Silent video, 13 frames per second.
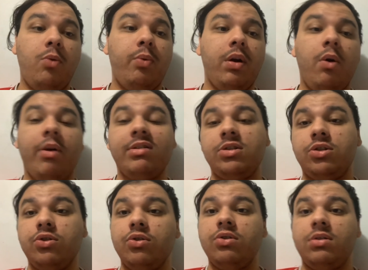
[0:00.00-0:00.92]
We're going to
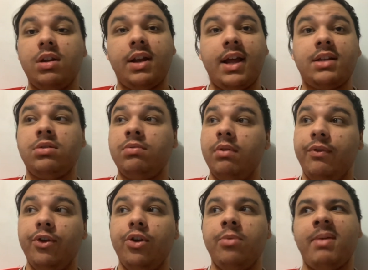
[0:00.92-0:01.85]
do the next
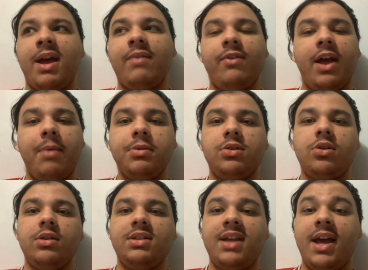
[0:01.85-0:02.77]
review, man, for
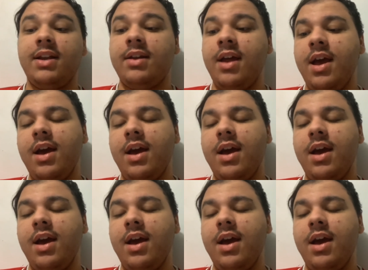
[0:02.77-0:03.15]
episode 10.